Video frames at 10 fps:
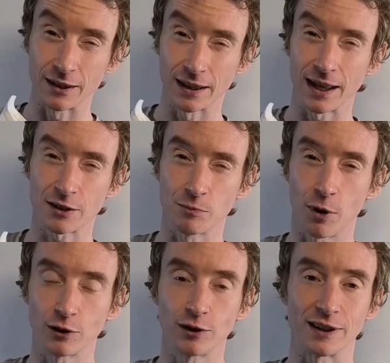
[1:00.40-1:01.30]
than the last
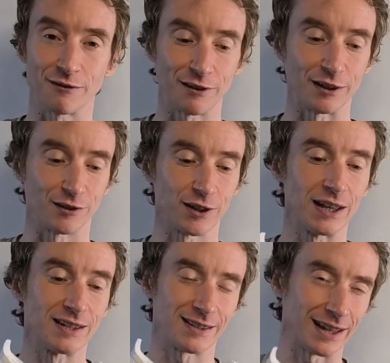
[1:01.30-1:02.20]
model. It feels
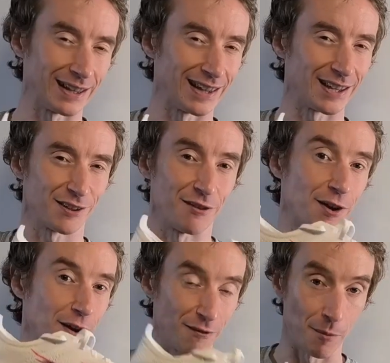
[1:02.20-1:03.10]
slightly less of
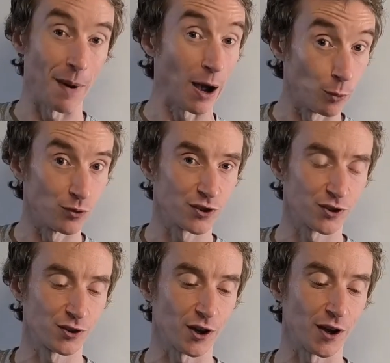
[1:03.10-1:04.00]
a
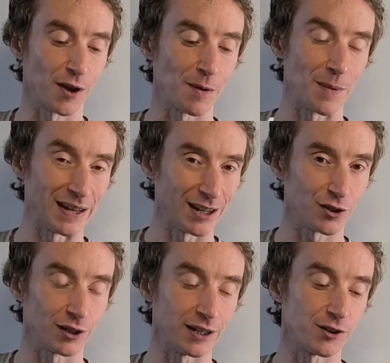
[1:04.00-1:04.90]
bounce
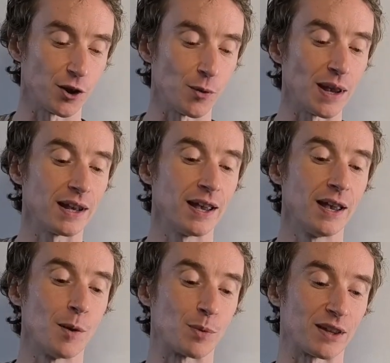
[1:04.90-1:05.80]
initially to it,
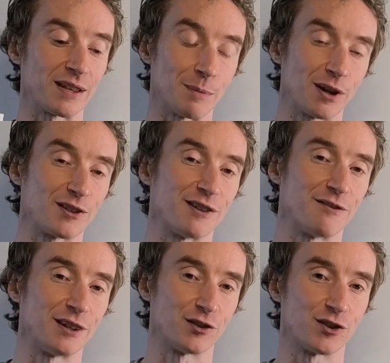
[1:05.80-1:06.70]
but I think because it
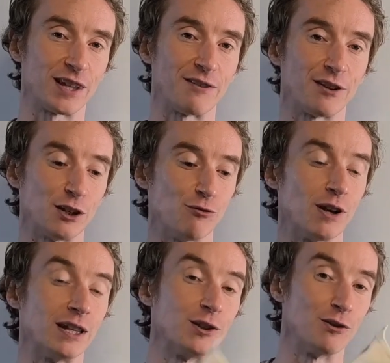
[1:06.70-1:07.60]
feels stiffer, you
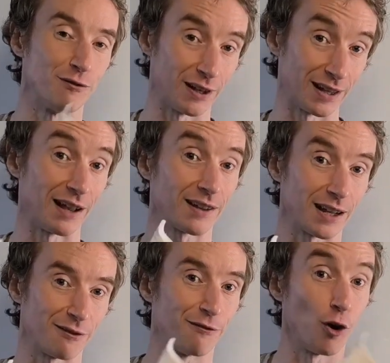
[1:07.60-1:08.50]
really do feel that
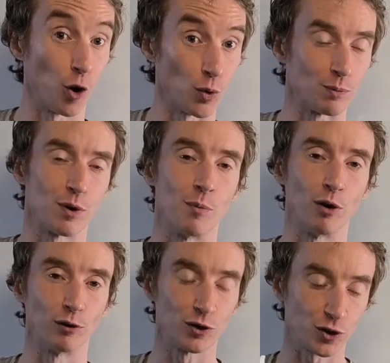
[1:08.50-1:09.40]
kind of forward
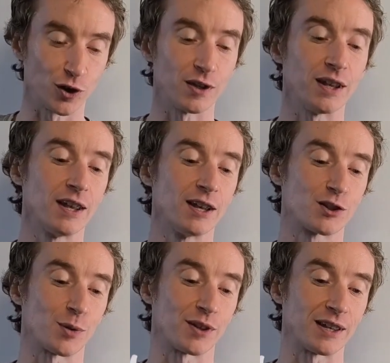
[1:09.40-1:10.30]
propulsion.
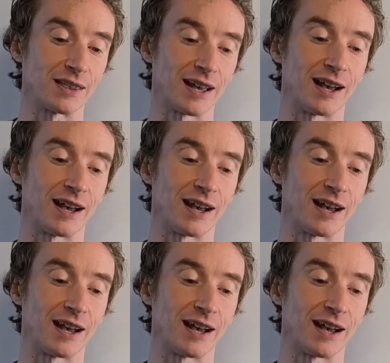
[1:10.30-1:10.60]
So I think